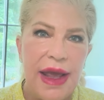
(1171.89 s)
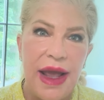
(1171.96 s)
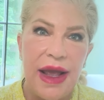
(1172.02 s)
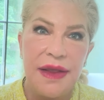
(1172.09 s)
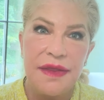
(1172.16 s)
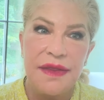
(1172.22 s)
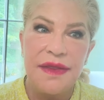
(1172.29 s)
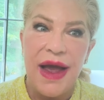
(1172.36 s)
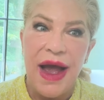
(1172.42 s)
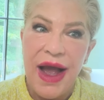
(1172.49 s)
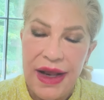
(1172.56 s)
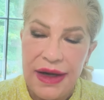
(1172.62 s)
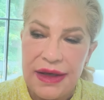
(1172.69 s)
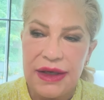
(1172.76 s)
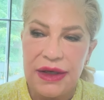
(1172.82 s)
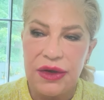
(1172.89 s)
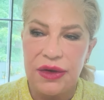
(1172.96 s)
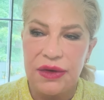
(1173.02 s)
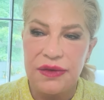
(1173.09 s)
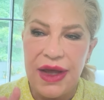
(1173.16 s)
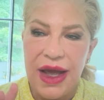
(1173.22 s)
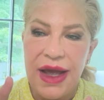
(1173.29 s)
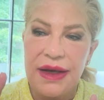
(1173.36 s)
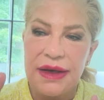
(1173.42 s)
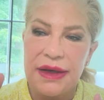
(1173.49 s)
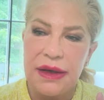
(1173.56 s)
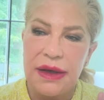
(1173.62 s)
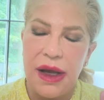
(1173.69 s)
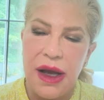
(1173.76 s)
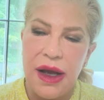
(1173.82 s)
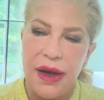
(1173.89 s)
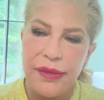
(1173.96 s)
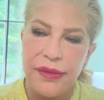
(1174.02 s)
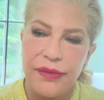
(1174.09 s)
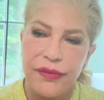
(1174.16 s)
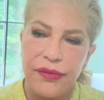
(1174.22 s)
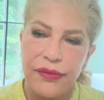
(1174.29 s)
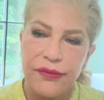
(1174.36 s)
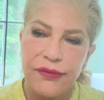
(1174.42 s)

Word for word: And that, in, that um,